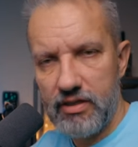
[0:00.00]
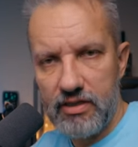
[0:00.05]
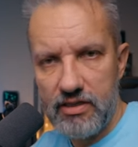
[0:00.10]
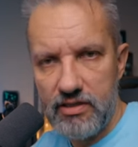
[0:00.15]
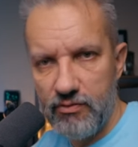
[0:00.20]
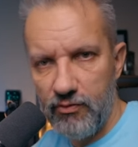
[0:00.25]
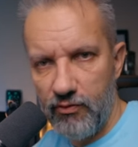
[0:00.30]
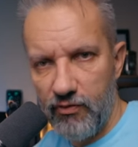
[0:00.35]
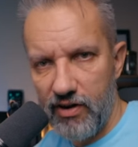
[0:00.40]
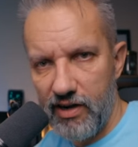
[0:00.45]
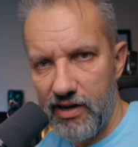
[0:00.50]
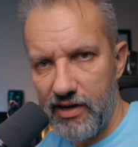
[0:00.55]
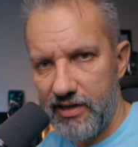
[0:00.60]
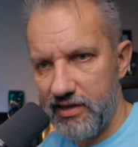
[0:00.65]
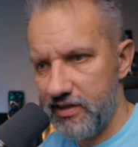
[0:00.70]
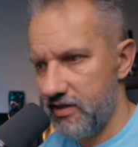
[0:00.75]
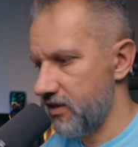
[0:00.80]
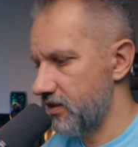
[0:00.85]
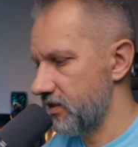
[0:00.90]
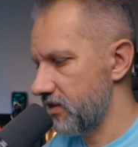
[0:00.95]
it is
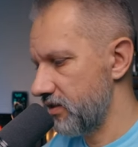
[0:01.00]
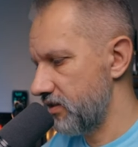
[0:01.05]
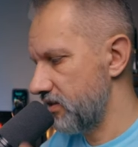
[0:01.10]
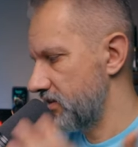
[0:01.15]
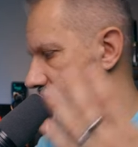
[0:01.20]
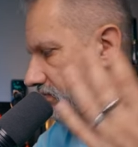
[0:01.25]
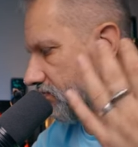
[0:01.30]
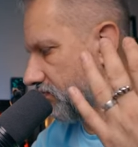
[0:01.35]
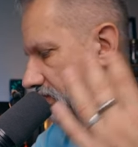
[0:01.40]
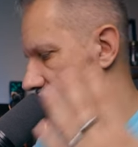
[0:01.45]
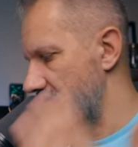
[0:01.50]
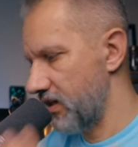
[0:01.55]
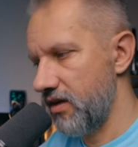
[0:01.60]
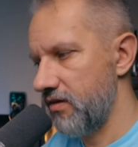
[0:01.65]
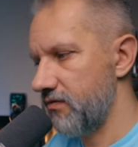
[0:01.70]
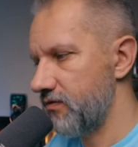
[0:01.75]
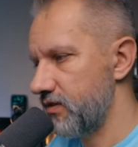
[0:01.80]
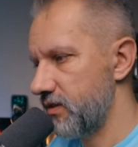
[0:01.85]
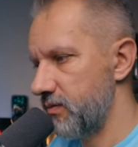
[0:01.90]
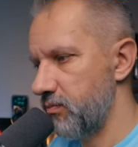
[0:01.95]
fine. There is
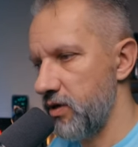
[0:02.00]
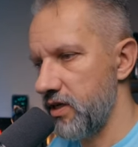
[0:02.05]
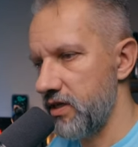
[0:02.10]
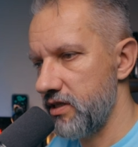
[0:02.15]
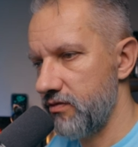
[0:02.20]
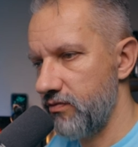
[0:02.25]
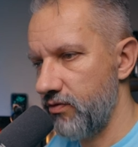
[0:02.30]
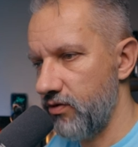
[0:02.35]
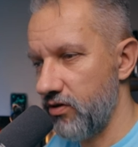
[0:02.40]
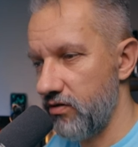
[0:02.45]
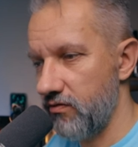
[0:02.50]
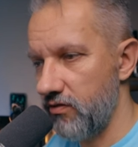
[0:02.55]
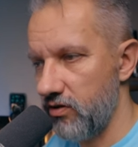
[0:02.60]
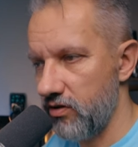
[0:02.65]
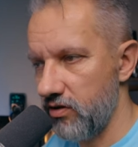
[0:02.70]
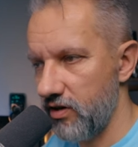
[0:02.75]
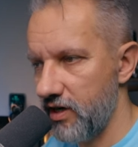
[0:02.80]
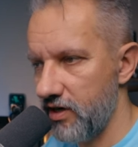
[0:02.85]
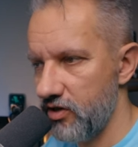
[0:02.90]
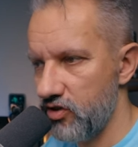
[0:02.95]
enough space for
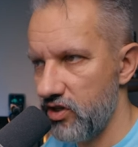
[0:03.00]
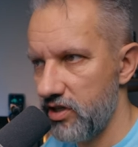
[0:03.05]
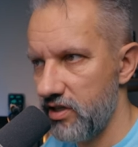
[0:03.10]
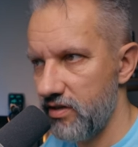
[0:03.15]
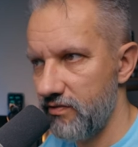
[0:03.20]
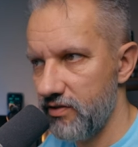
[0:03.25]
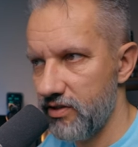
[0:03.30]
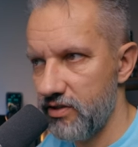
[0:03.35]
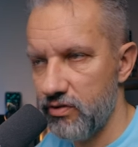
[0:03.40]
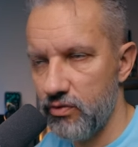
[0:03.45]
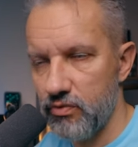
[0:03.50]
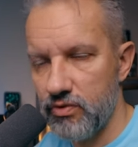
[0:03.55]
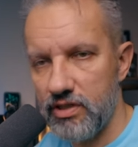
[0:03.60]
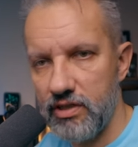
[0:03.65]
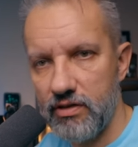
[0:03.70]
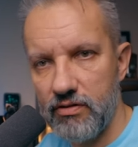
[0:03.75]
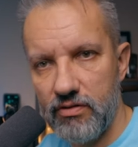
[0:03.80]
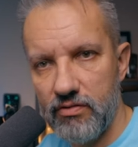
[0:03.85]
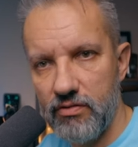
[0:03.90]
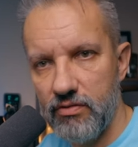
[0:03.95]
work. I just was
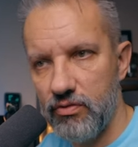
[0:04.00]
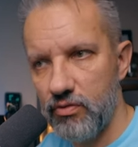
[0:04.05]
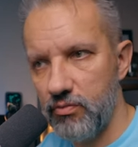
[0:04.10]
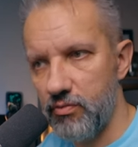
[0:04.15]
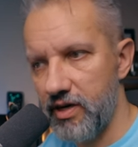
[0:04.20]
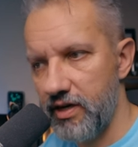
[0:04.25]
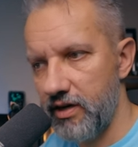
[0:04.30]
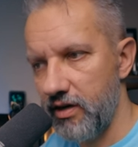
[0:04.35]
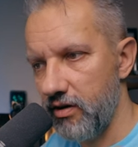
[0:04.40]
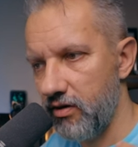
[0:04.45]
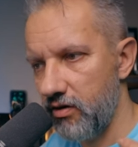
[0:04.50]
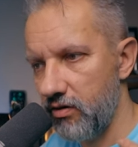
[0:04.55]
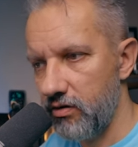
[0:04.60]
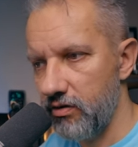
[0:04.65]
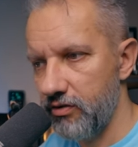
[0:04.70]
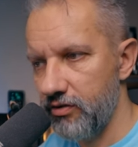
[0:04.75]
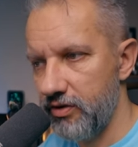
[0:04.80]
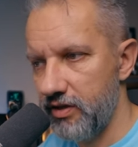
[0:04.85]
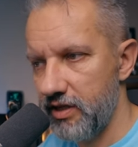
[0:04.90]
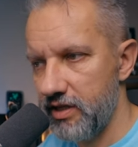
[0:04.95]
used to my
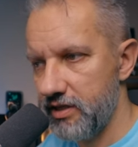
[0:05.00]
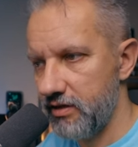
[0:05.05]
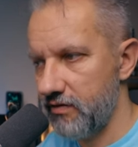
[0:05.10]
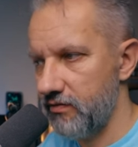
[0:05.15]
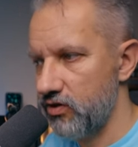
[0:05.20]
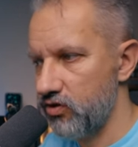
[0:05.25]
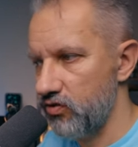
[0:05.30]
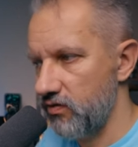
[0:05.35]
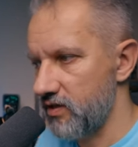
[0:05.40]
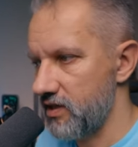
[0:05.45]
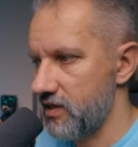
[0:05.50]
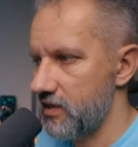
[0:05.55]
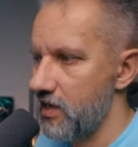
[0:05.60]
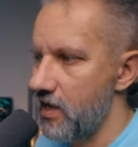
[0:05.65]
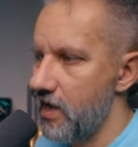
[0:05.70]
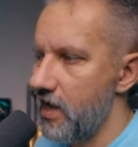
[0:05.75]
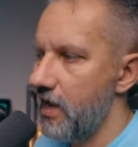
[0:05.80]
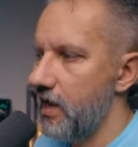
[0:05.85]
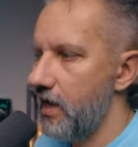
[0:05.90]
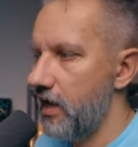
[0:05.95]
old desk, which was
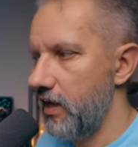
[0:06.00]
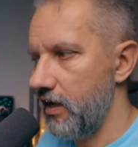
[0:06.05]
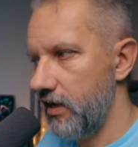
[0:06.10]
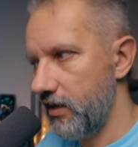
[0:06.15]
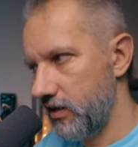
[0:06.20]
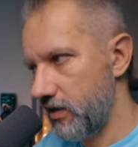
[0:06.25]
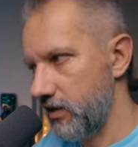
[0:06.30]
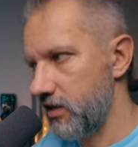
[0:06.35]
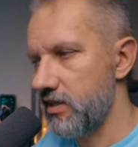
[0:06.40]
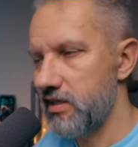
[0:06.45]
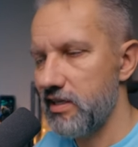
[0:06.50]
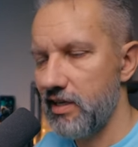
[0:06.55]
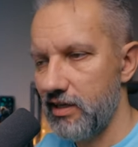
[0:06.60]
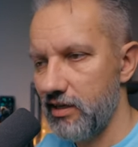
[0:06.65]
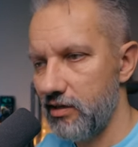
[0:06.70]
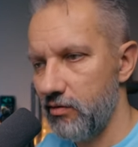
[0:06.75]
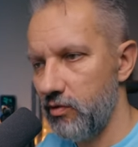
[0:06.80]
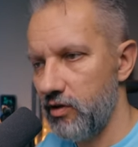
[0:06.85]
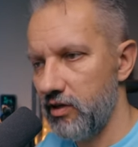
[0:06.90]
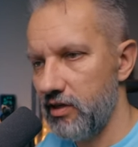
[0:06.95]
80
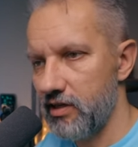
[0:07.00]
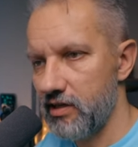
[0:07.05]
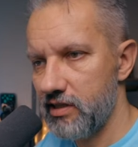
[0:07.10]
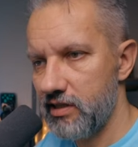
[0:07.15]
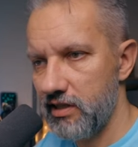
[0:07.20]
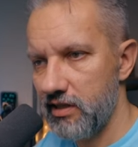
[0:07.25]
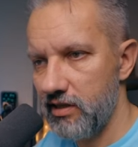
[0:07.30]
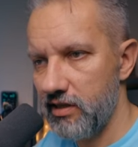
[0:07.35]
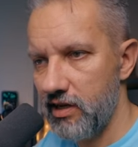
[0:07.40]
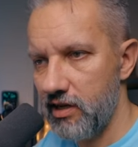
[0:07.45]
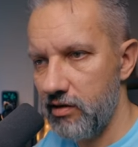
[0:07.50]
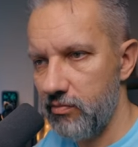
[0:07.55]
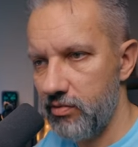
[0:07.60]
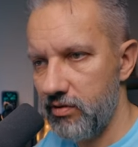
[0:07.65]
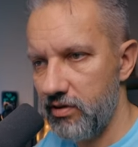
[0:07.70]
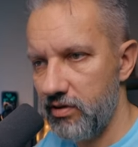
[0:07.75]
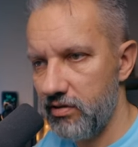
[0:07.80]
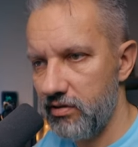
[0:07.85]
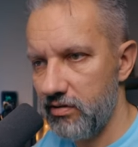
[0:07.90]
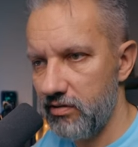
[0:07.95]
centimeters in depth,